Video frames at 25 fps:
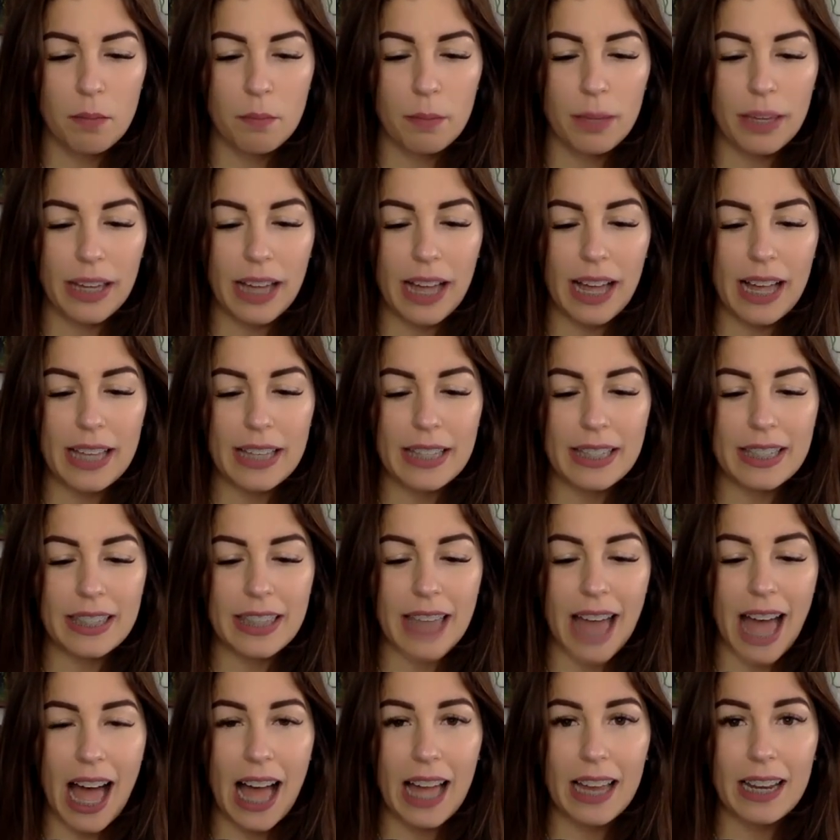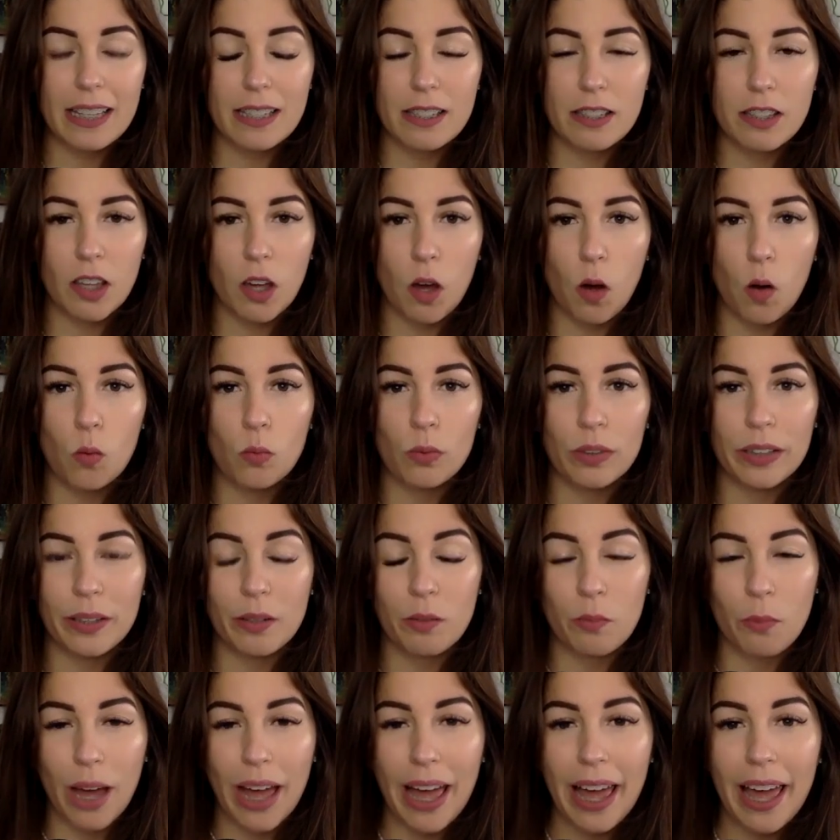because that is the
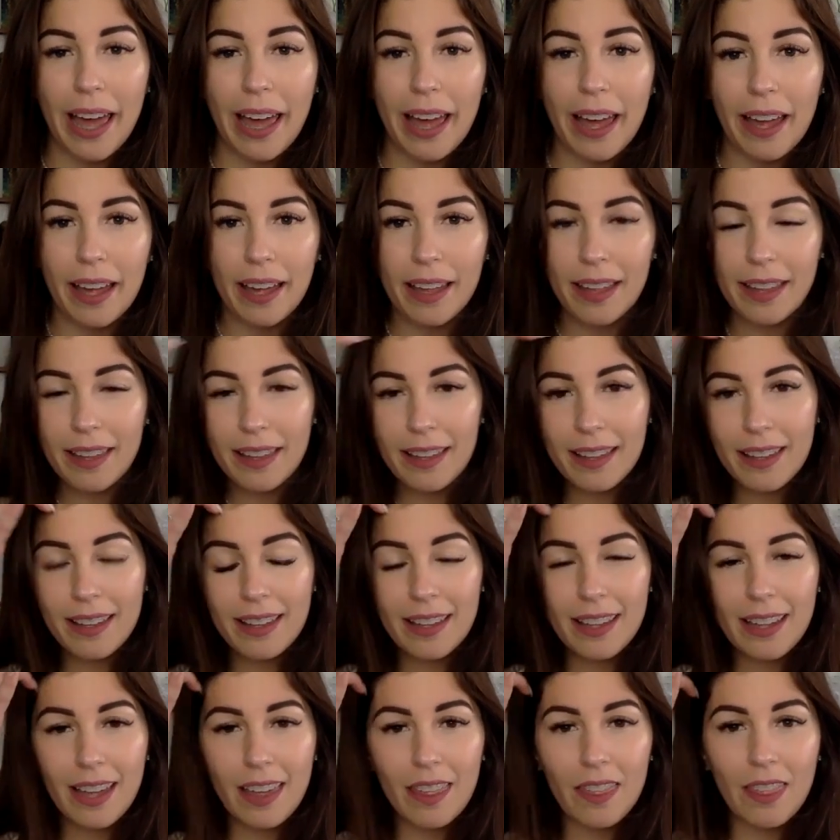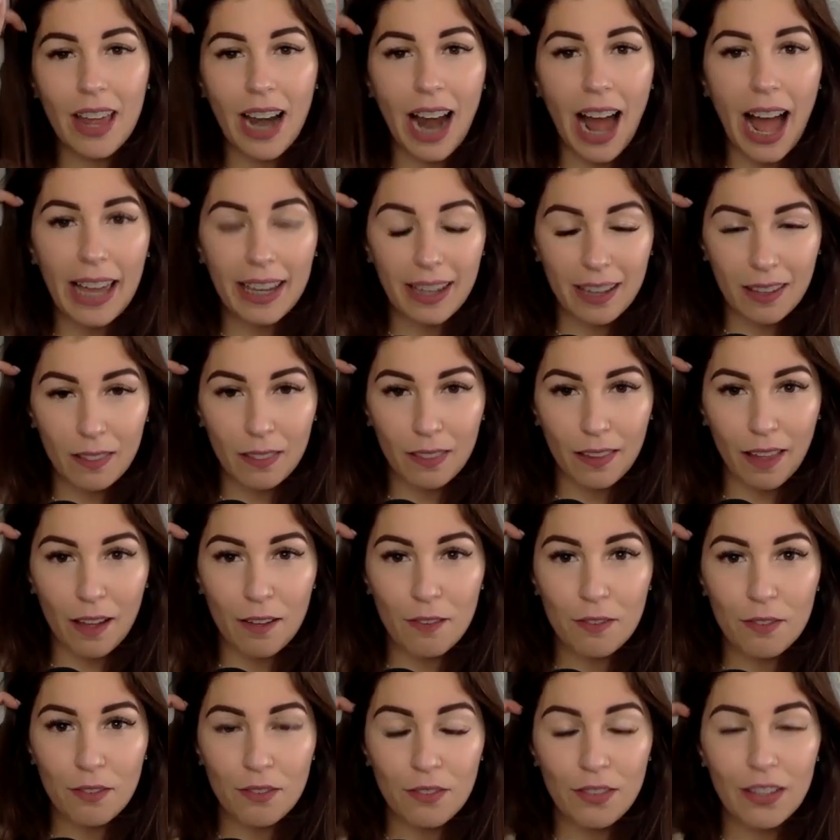only way that I can
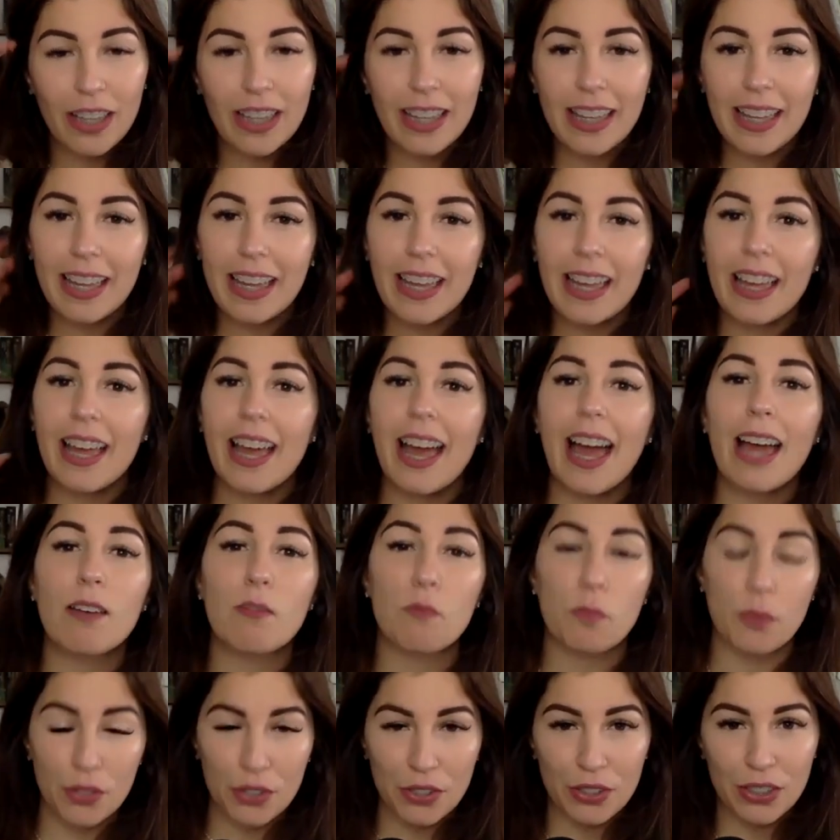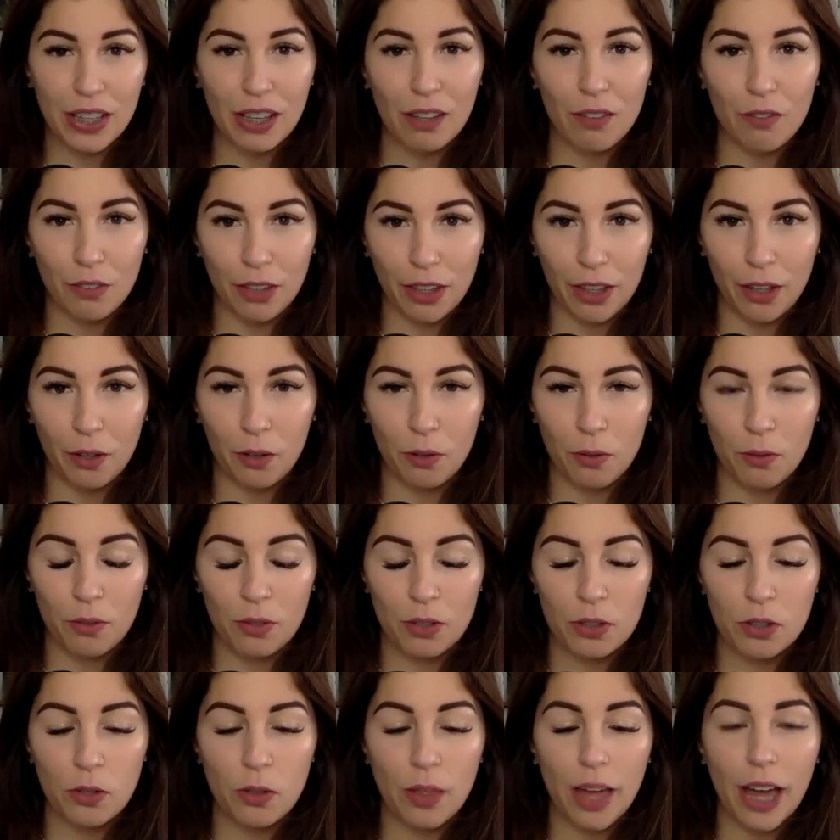love and receive you,
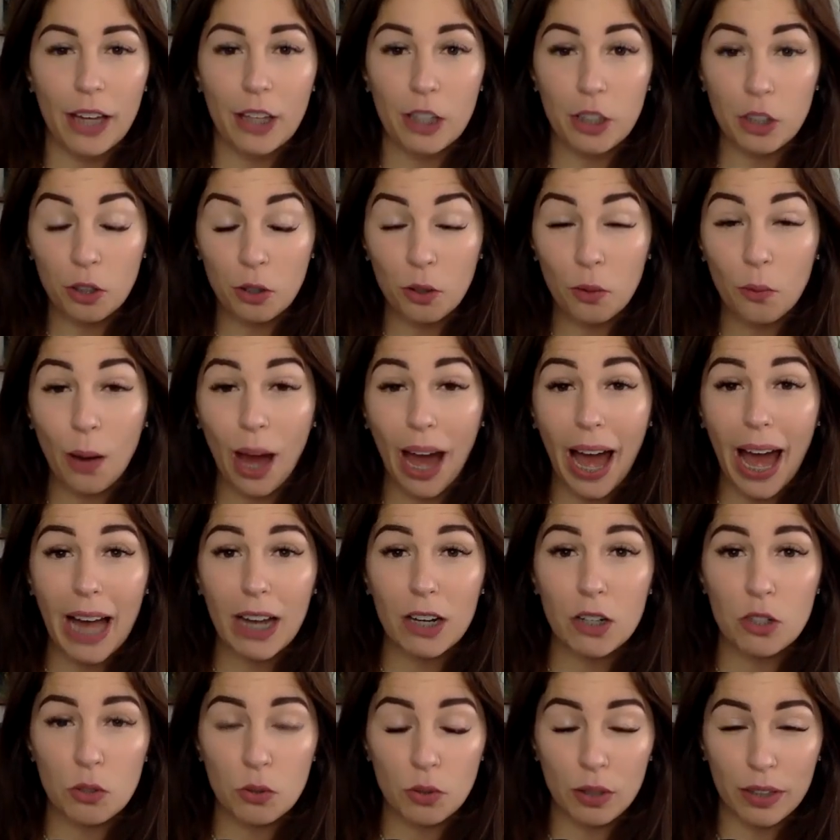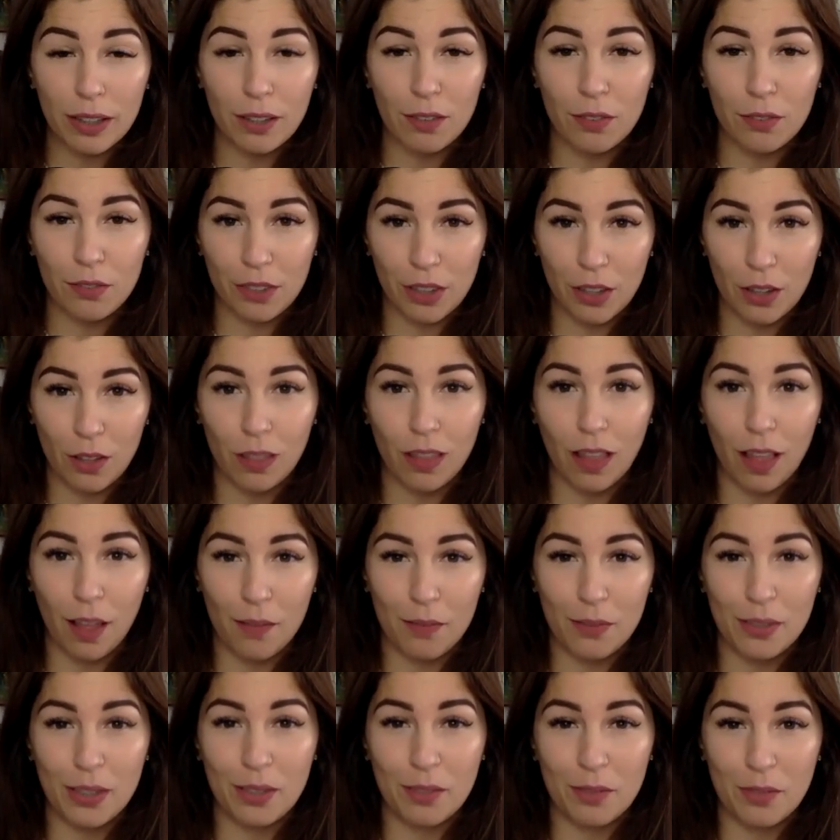so that you actually feel
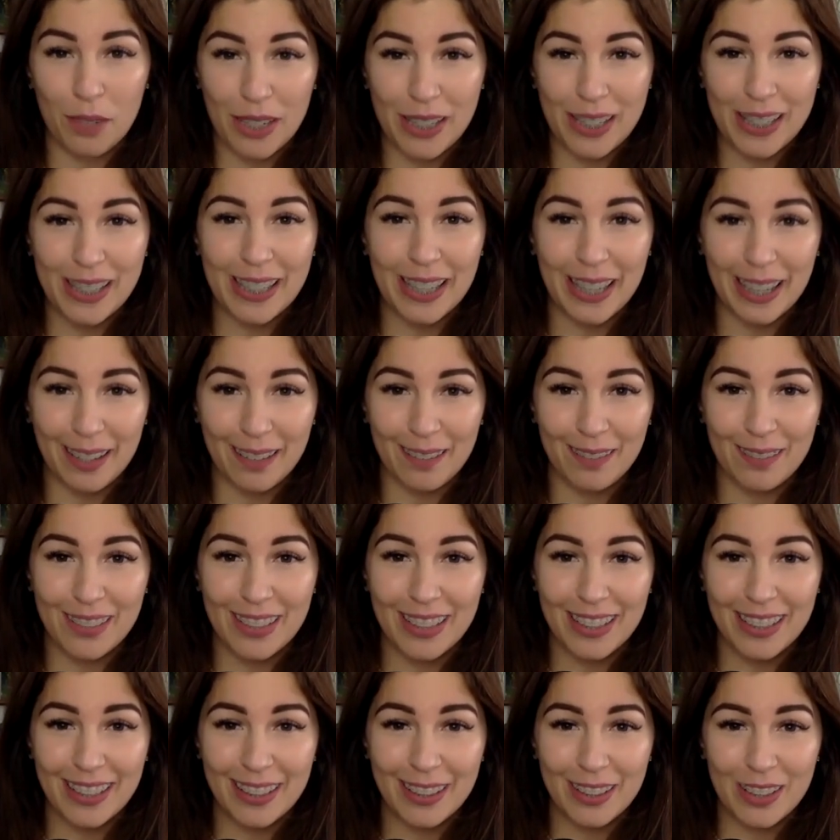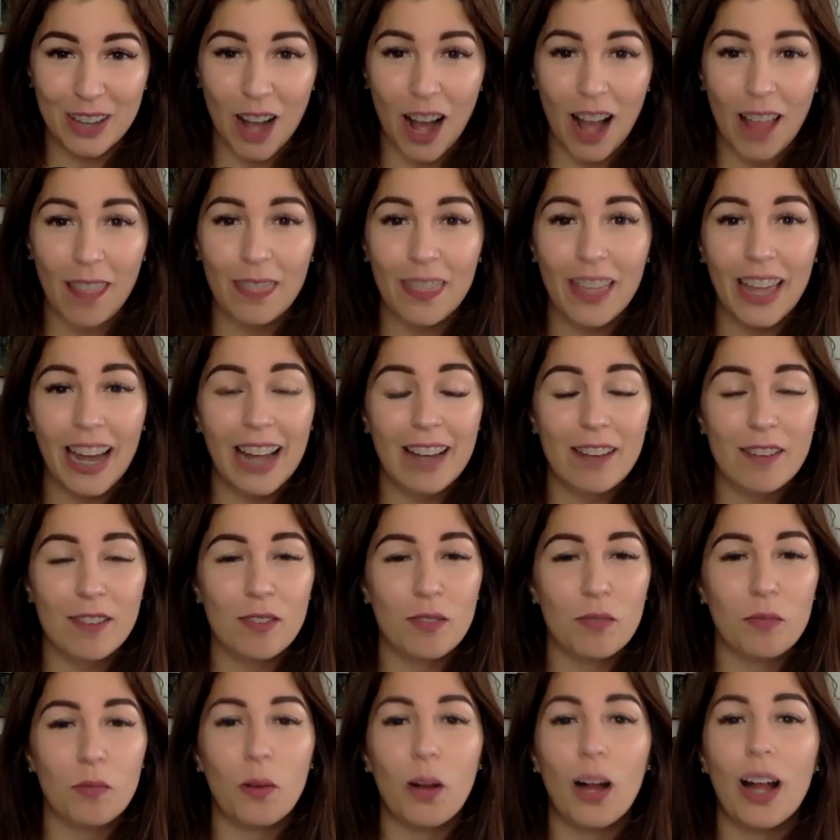loved and received. Not that I
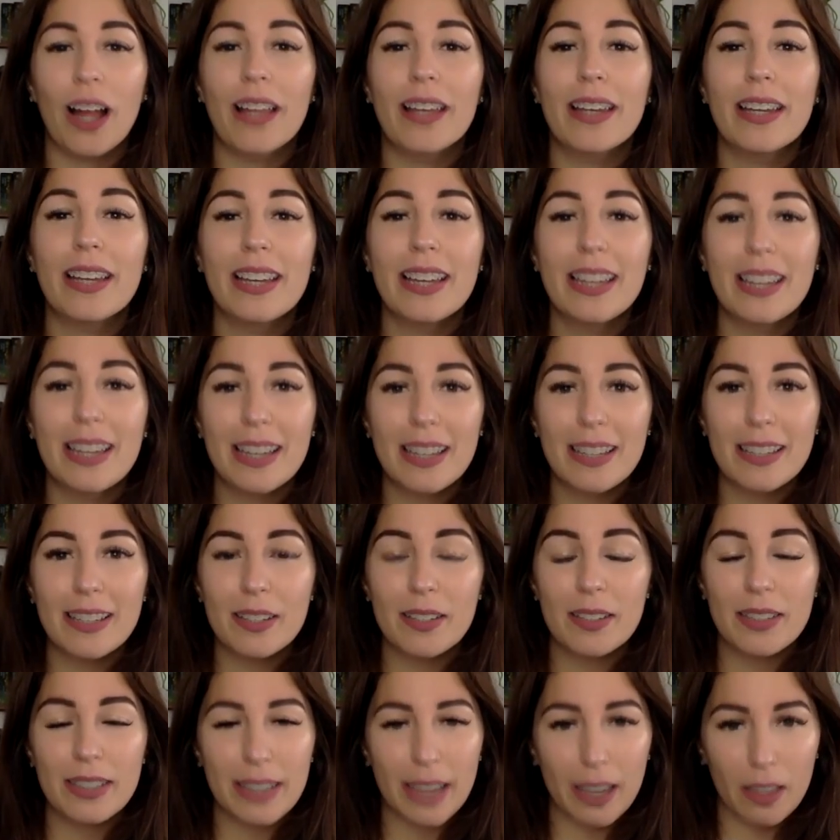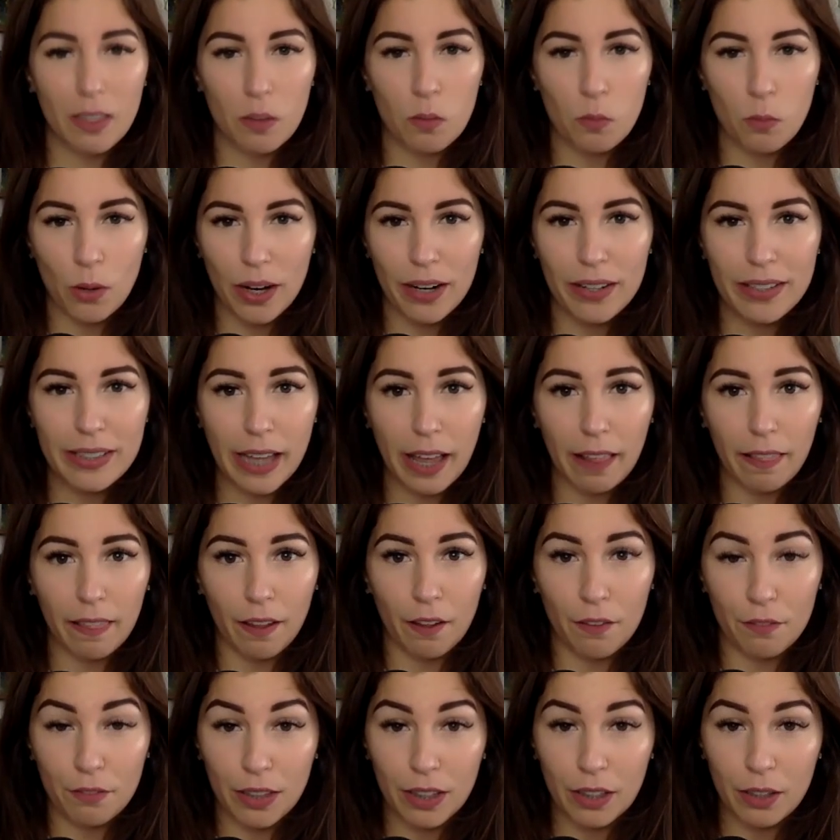just want to say the words "I
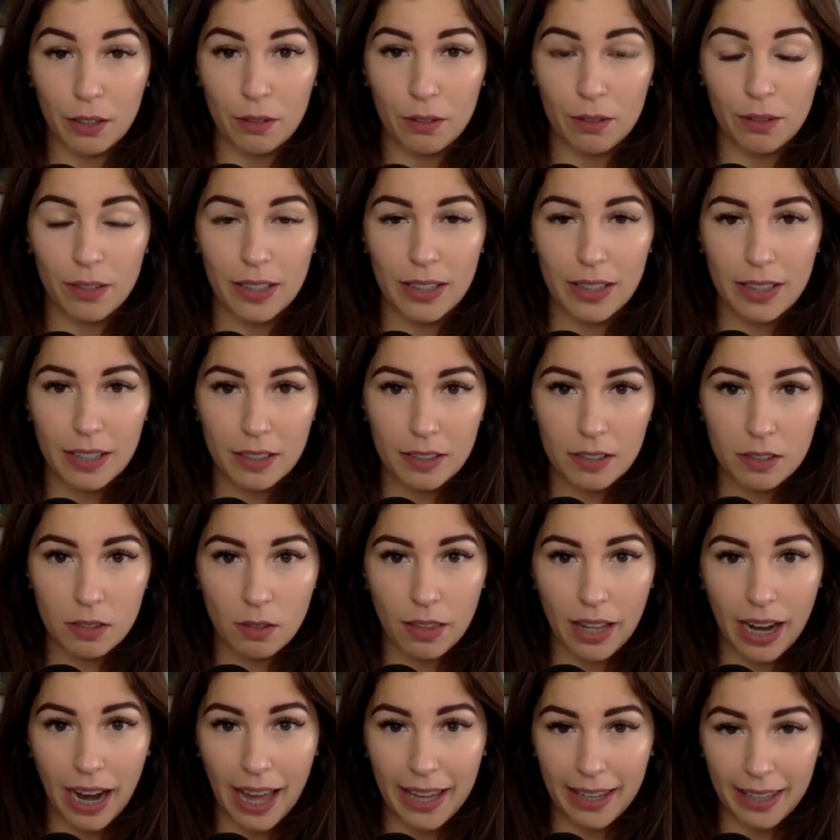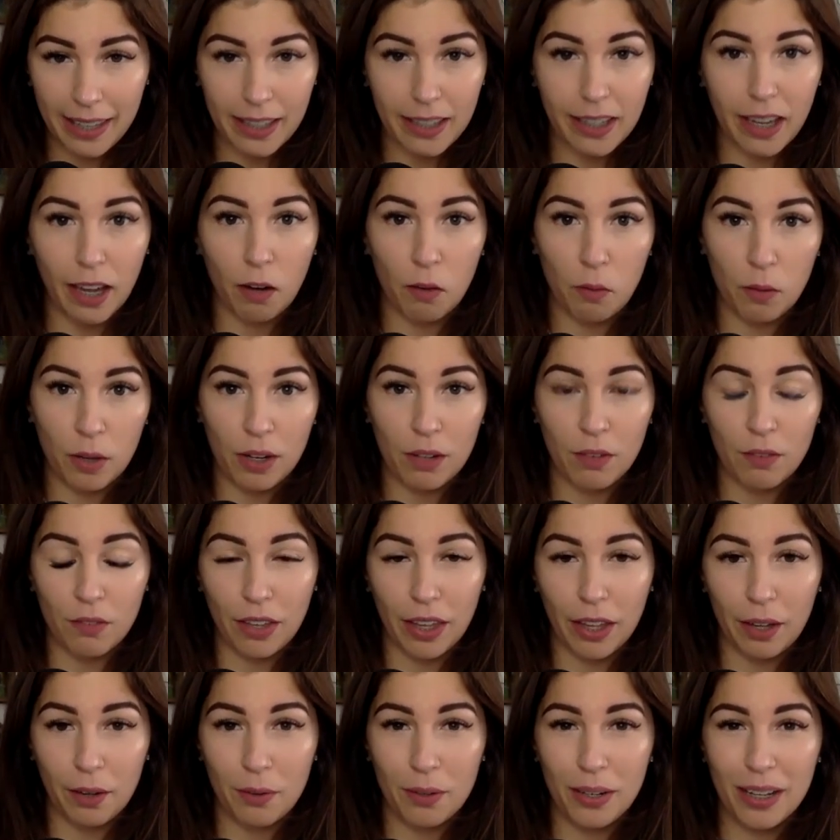love you" so that I can get rid of
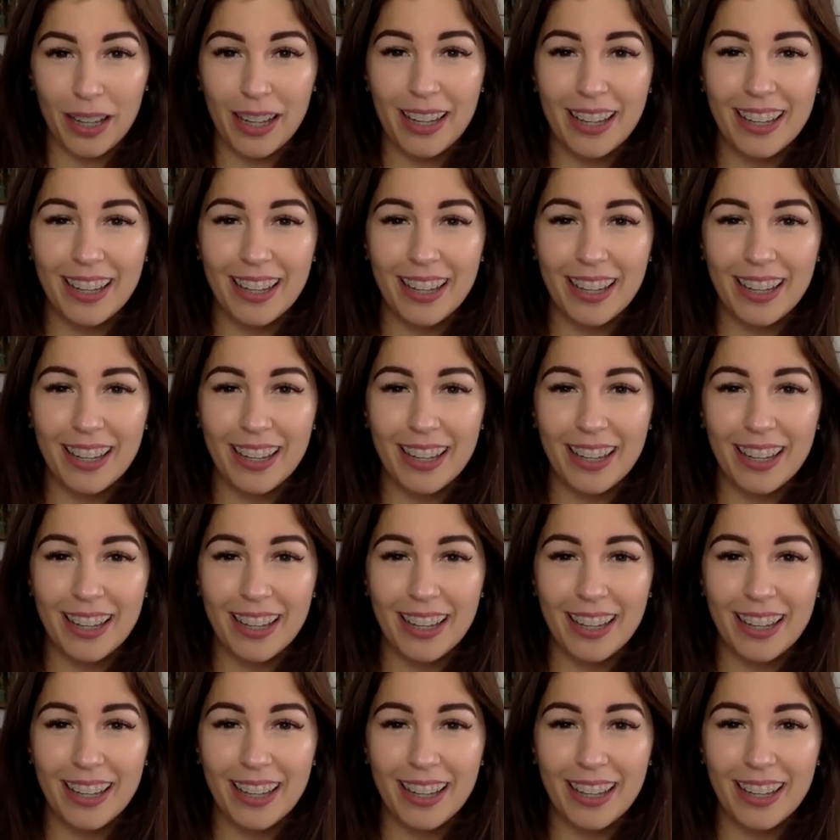you.